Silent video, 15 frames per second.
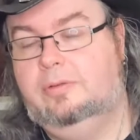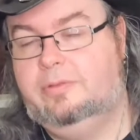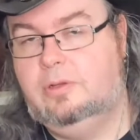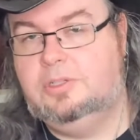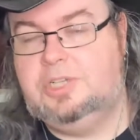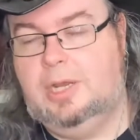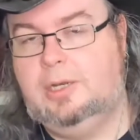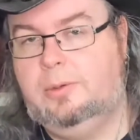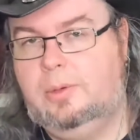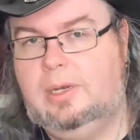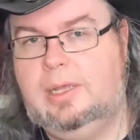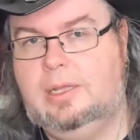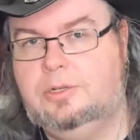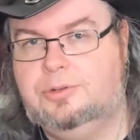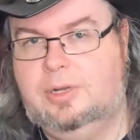if you're
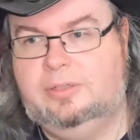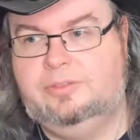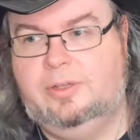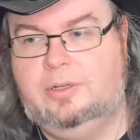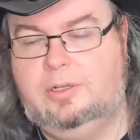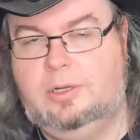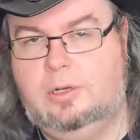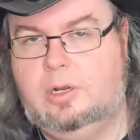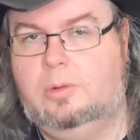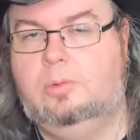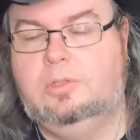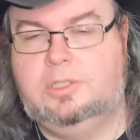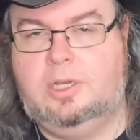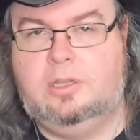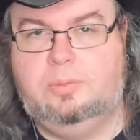genuinely interested and you don't
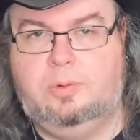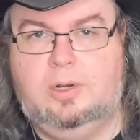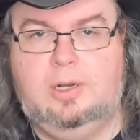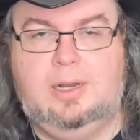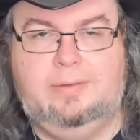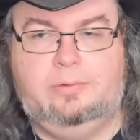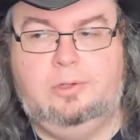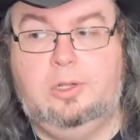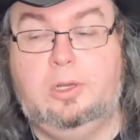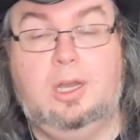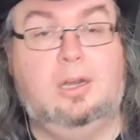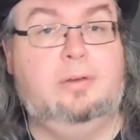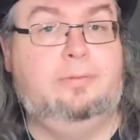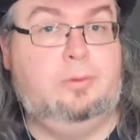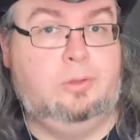want to go the print level, you
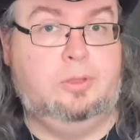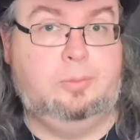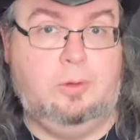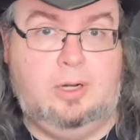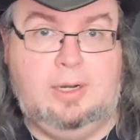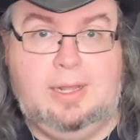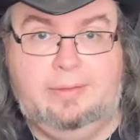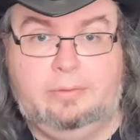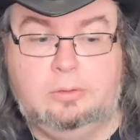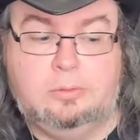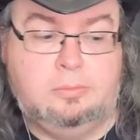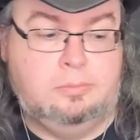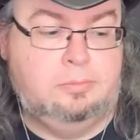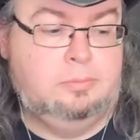can't afford the print level,